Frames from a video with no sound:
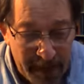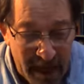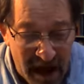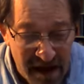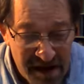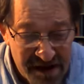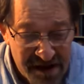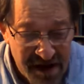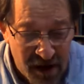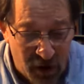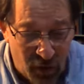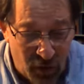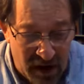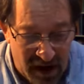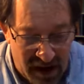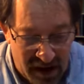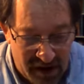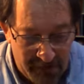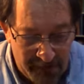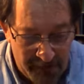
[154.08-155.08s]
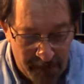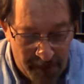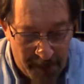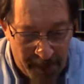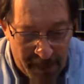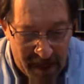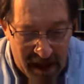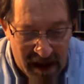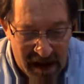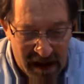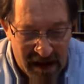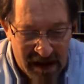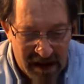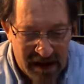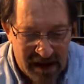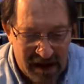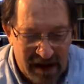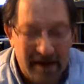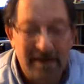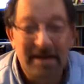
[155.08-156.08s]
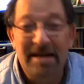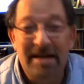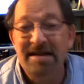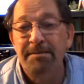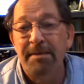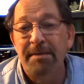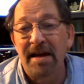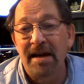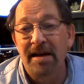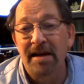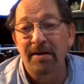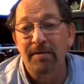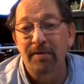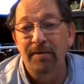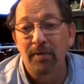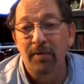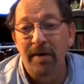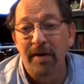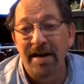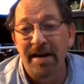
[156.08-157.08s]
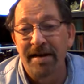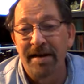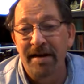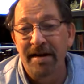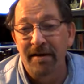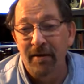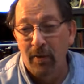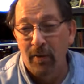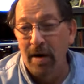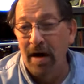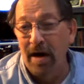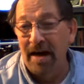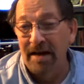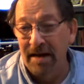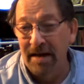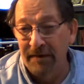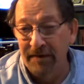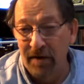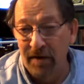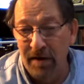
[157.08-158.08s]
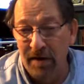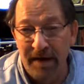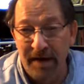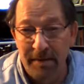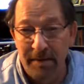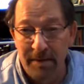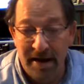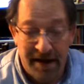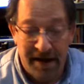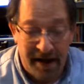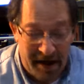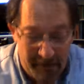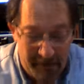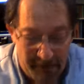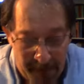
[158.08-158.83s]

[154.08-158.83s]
So let's begin with where I left off on Monday.